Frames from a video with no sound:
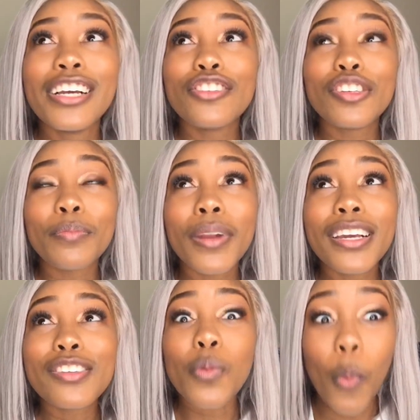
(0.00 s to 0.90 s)
She
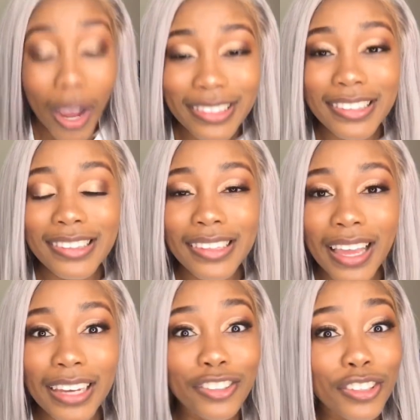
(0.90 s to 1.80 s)
blinks once
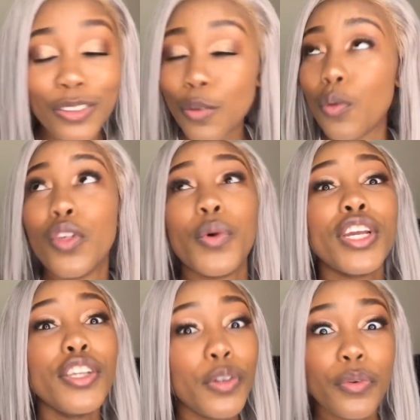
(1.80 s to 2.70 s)
and she's all the way
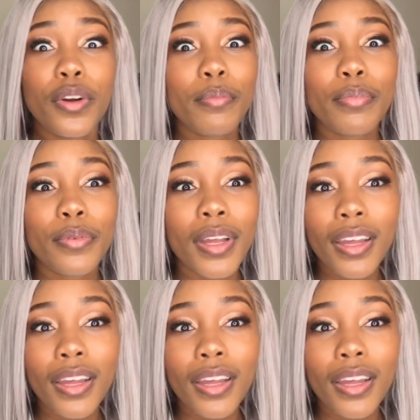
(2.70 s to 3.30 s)
in Europe.